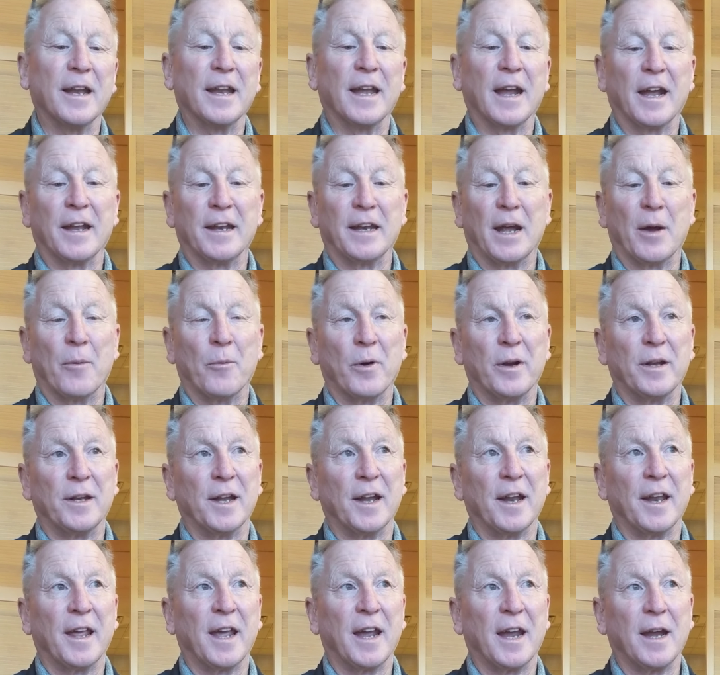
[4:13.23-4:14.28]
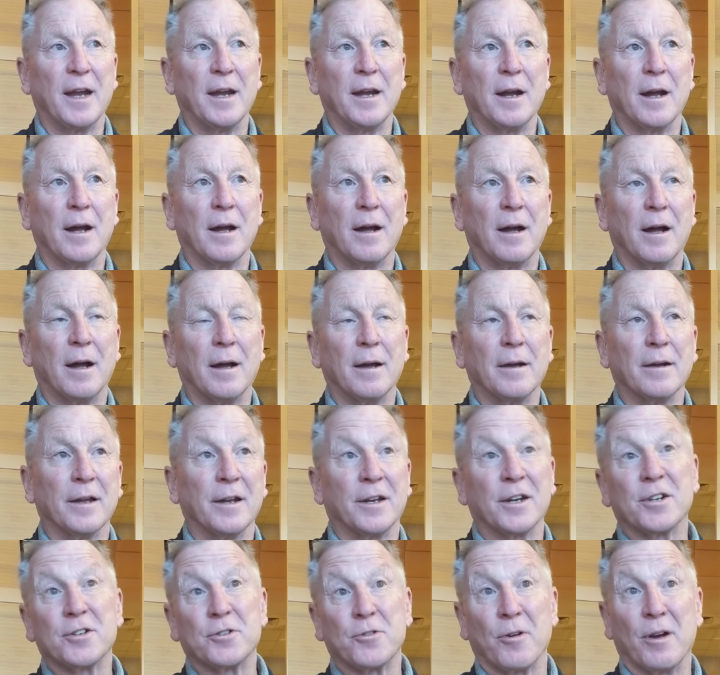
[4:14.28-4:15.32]
And then we did
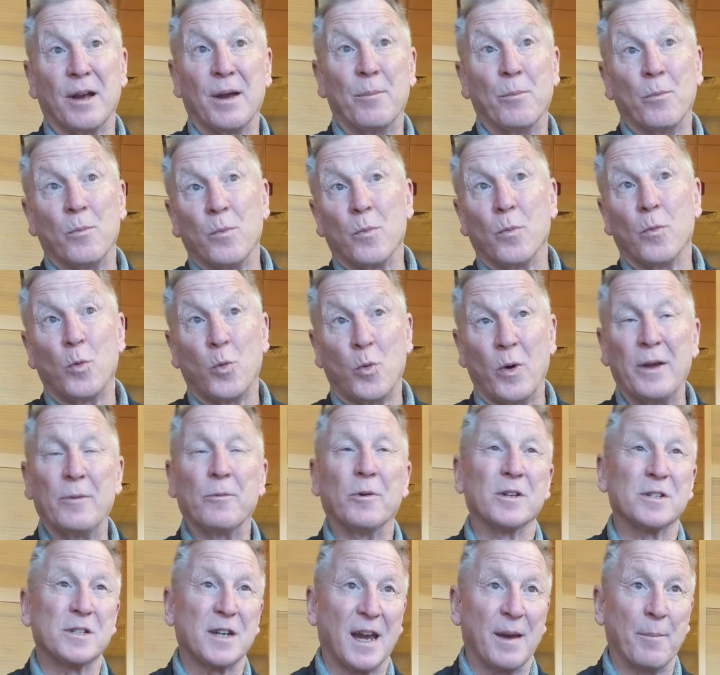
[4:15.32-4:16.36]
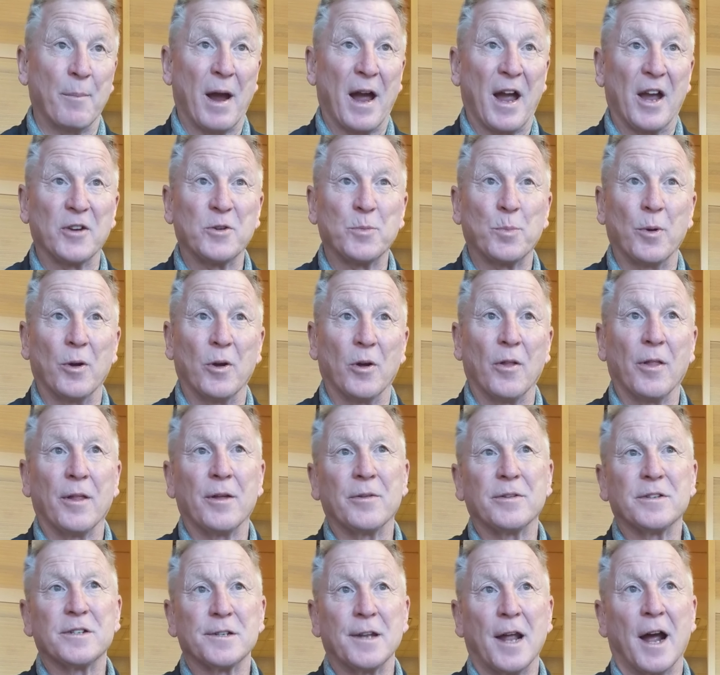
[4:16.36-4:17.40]
an extreme wheat whiskey mash bill
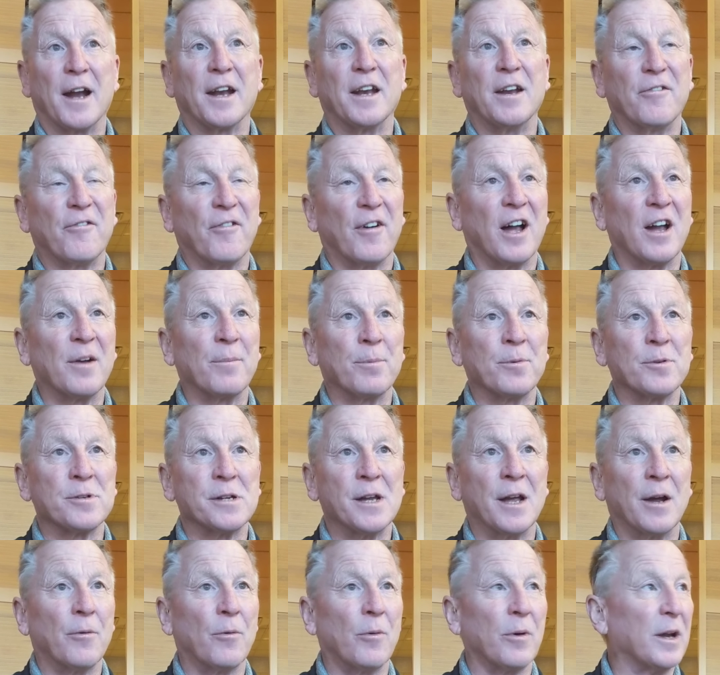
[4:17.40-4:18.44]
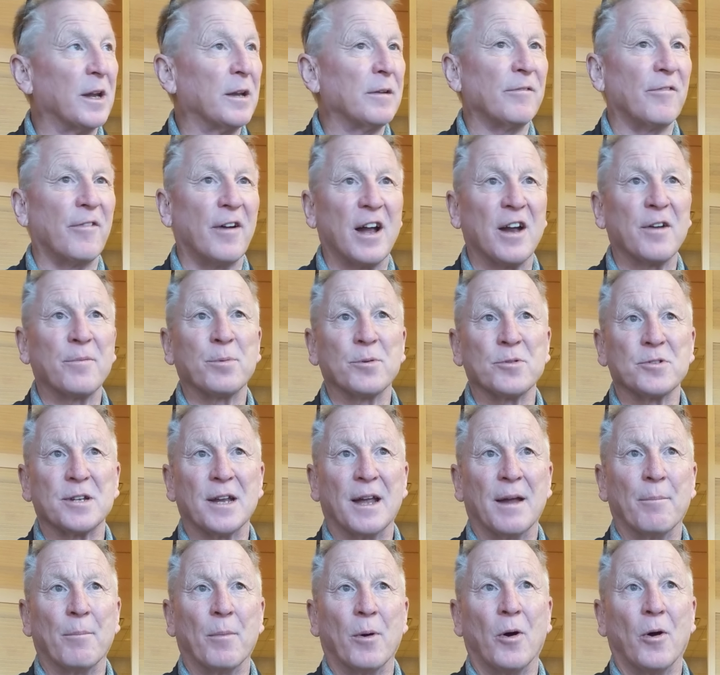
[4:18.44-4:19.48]
that's 95% wheat,
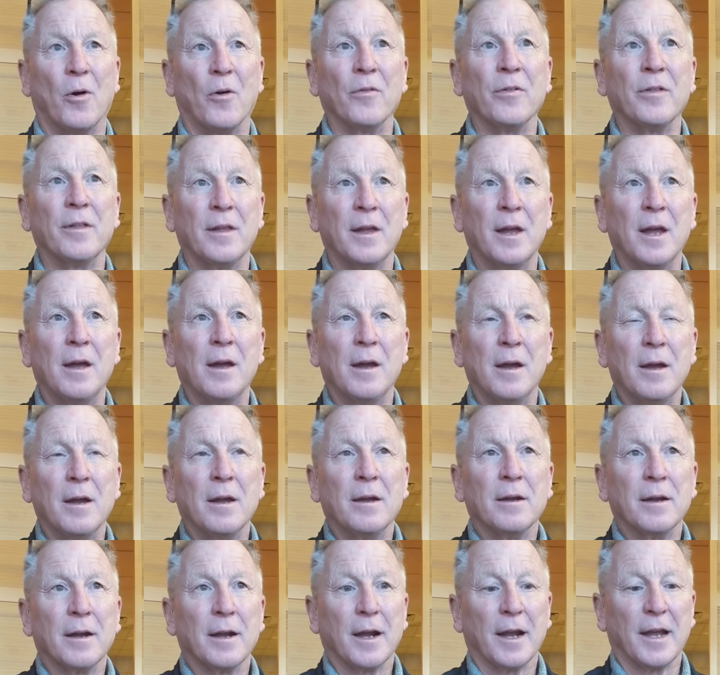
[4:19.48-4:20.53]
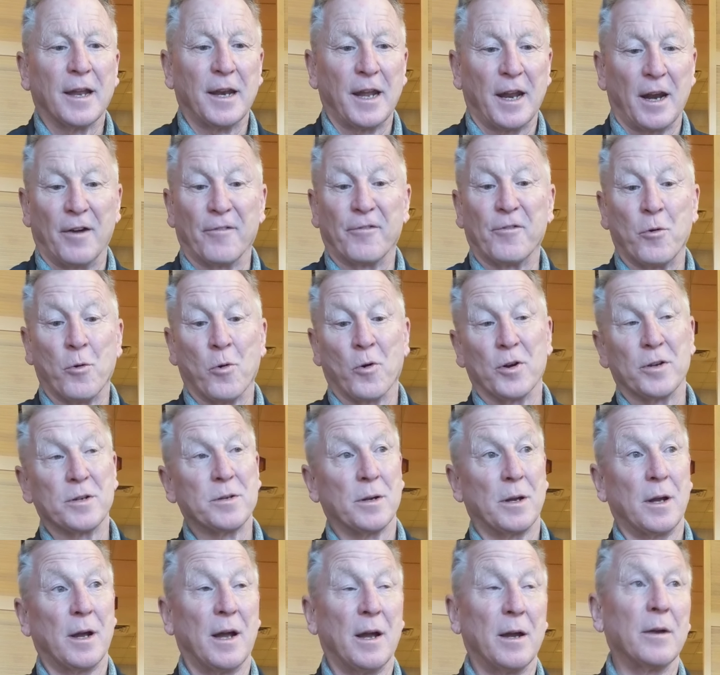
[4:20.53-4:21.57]
5% malt. And then, of
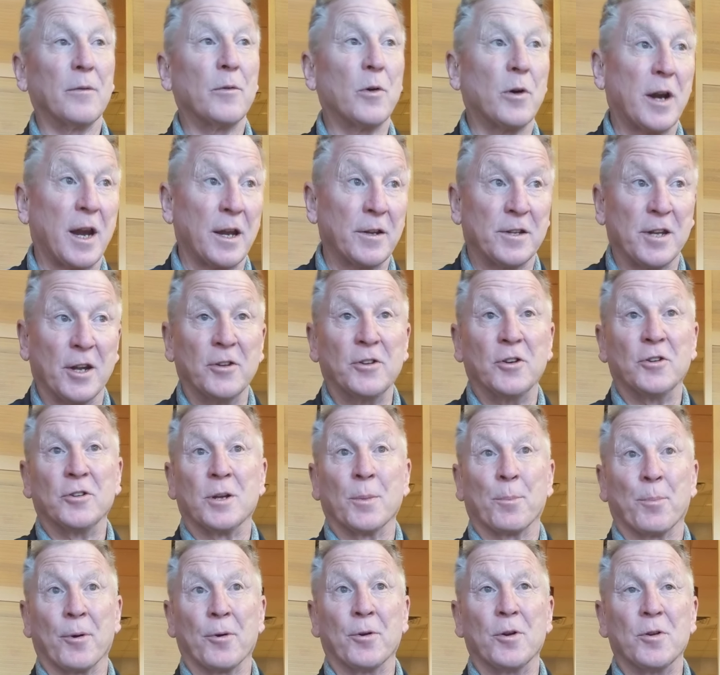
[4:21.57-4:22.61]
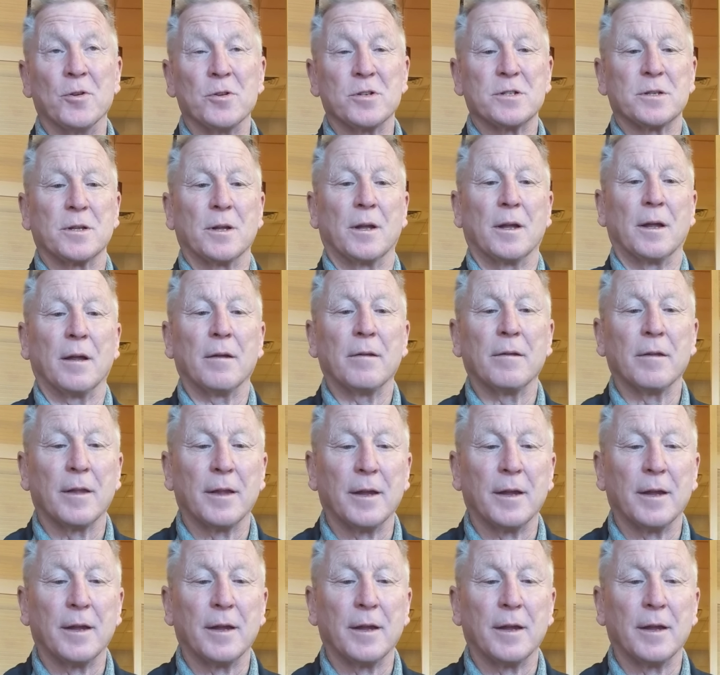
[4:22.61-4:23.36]
course, continued to produce the